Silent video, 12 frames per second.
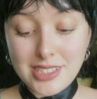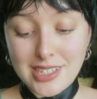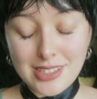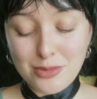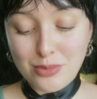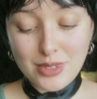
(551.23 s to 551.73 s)

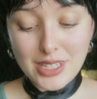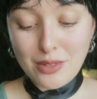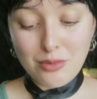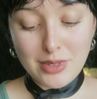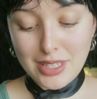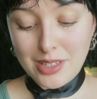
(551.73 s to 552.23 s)
It's really,
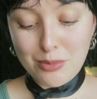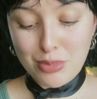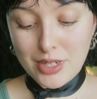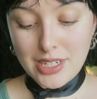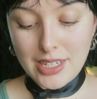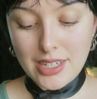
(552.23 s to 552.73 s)
really
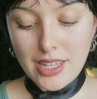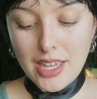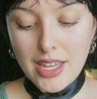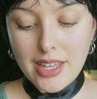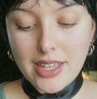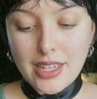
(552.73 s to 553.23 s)
pretty.
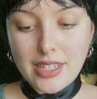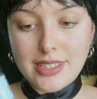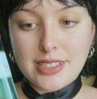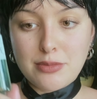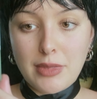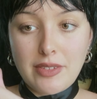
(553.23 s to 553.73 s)

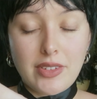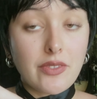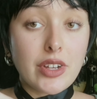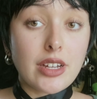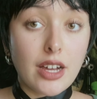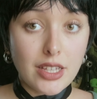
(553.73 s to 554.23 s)
It's my
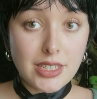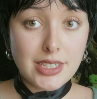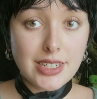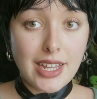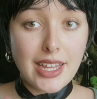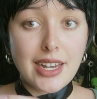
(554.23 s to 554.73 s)
favorite
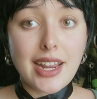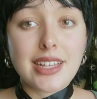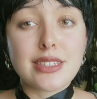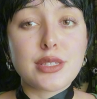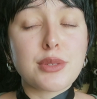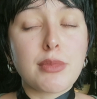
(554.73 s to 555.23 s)
color, and
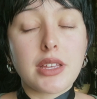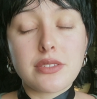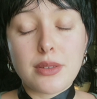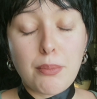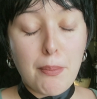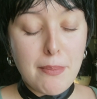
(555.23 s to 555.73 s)
it smells
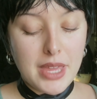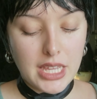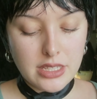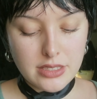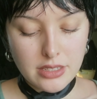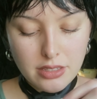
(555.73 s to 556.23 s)

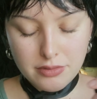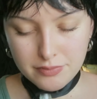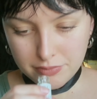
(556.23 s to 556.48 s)
amazing.